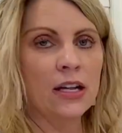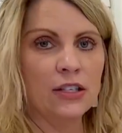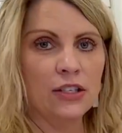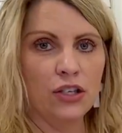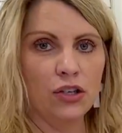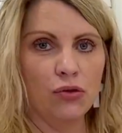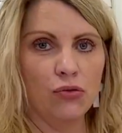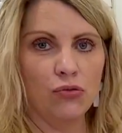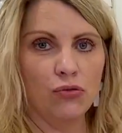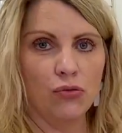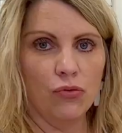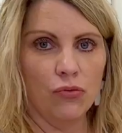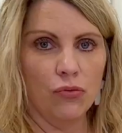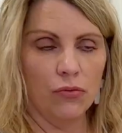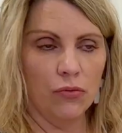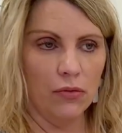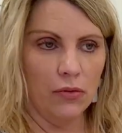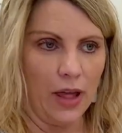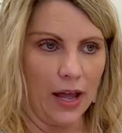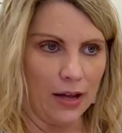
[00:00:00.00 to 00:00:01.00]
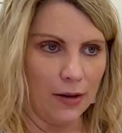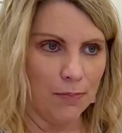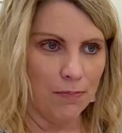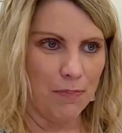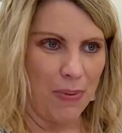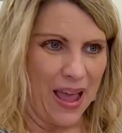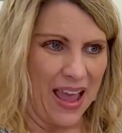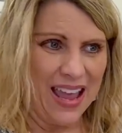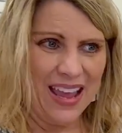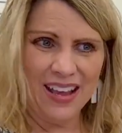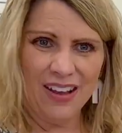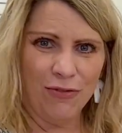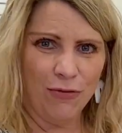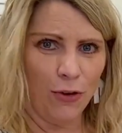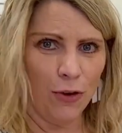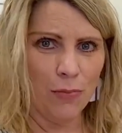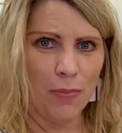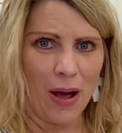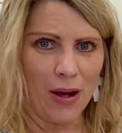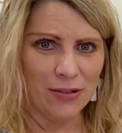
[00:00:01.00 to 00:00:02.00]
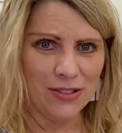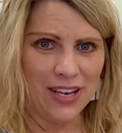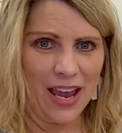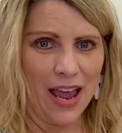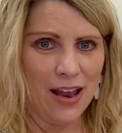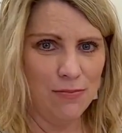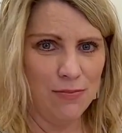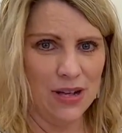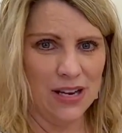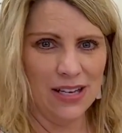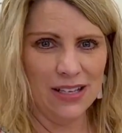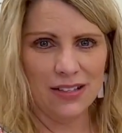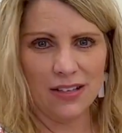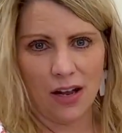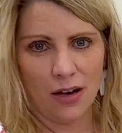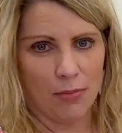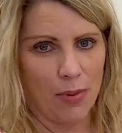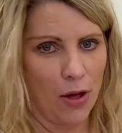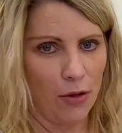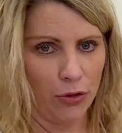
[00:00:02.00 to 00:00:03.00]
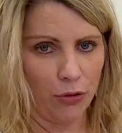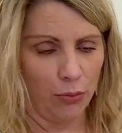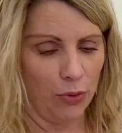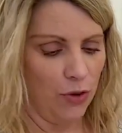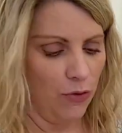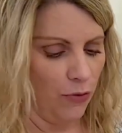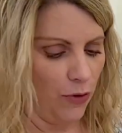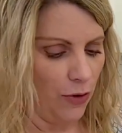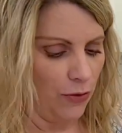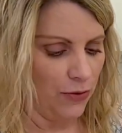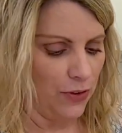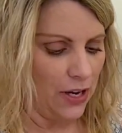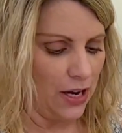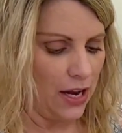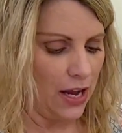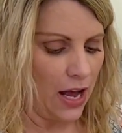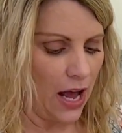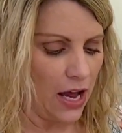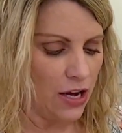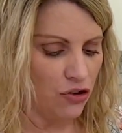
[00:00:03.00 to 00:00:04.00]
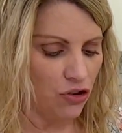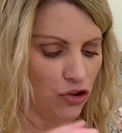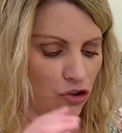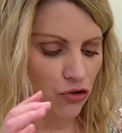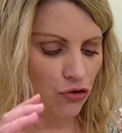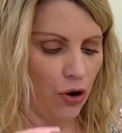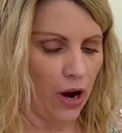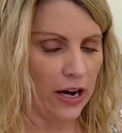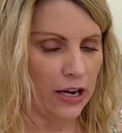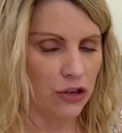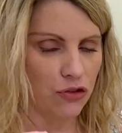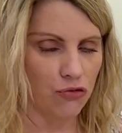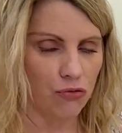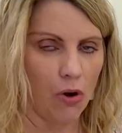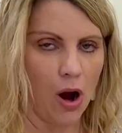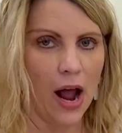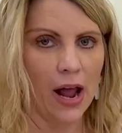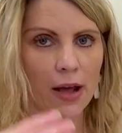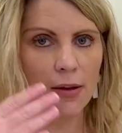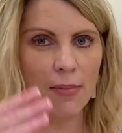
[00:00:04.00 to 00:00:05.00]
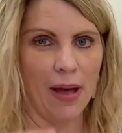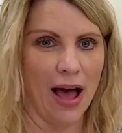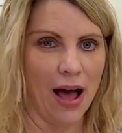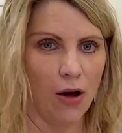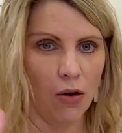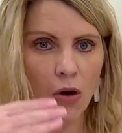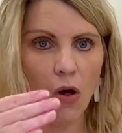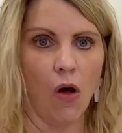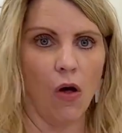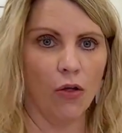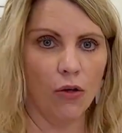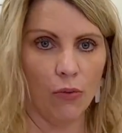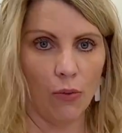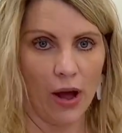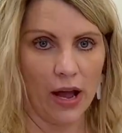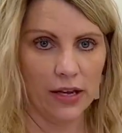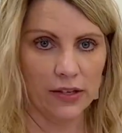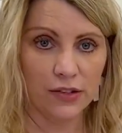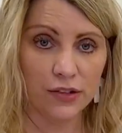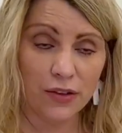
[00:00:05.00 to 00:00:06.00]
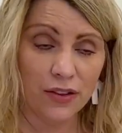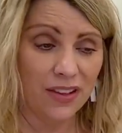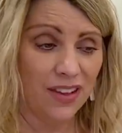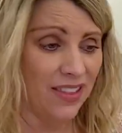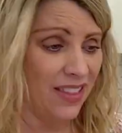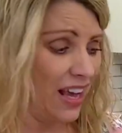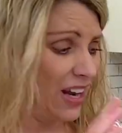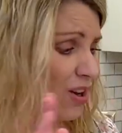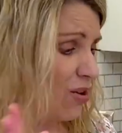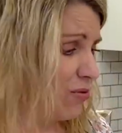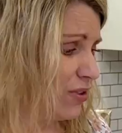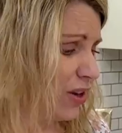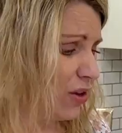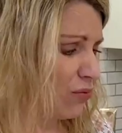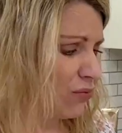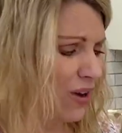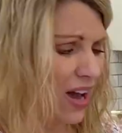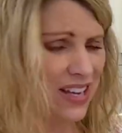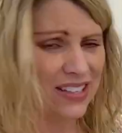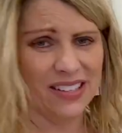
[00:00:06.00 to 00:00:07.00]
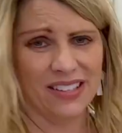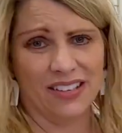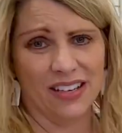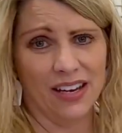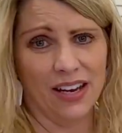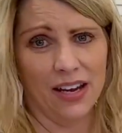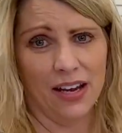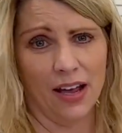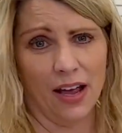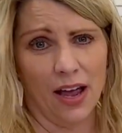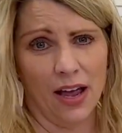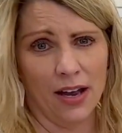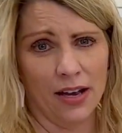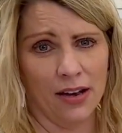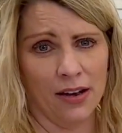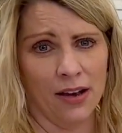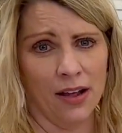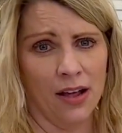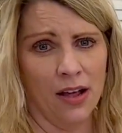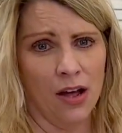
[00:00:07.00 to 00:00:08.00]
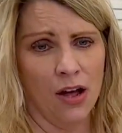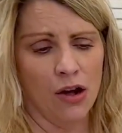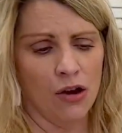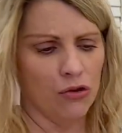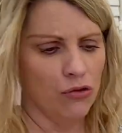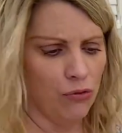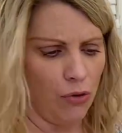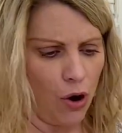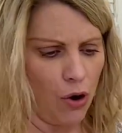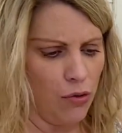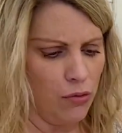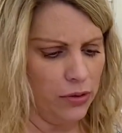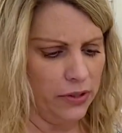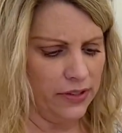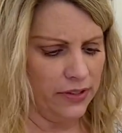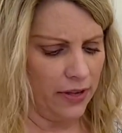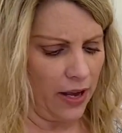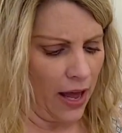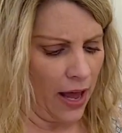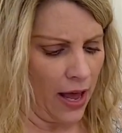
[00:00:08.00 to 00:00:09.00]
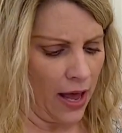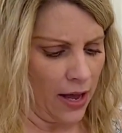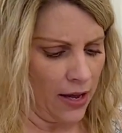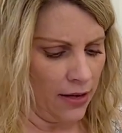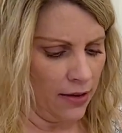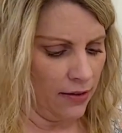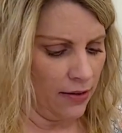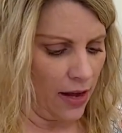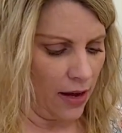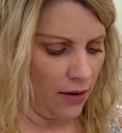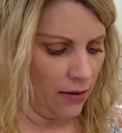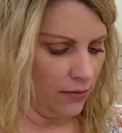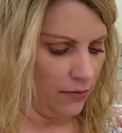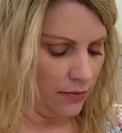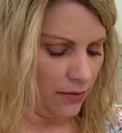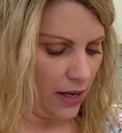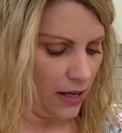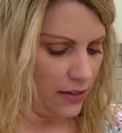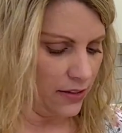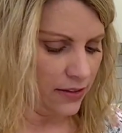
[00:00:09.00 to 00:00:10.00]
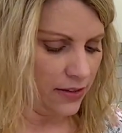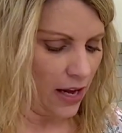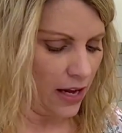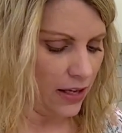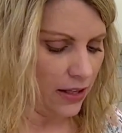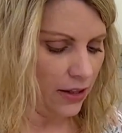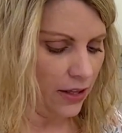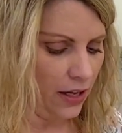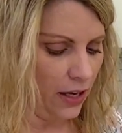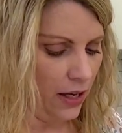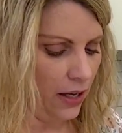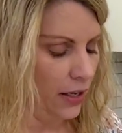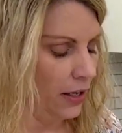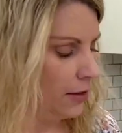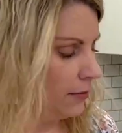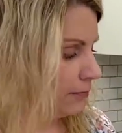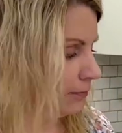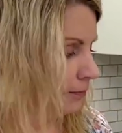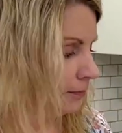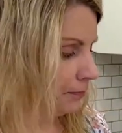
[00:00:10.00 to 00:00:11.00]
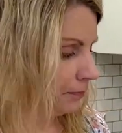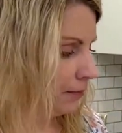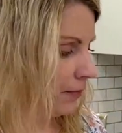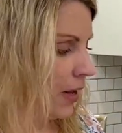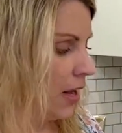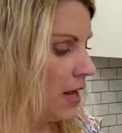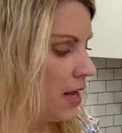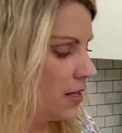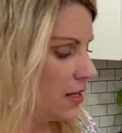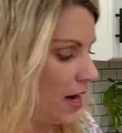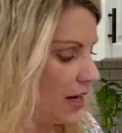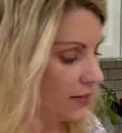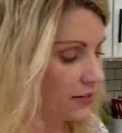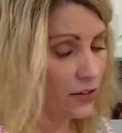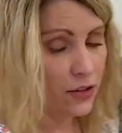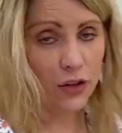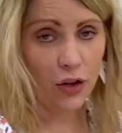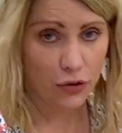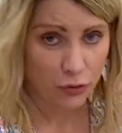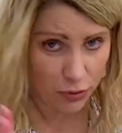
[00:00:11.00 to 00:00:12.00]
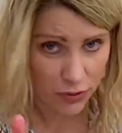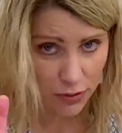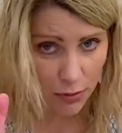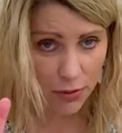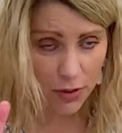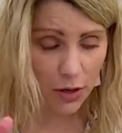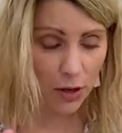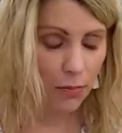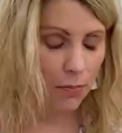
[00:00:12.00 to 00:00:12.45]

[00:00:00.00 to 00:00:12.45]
to like bake for about 10 minutes on about 350, and just try to dry them out all the way so that they don't get rusty and gross, and they stay clean and nice, because those were some of the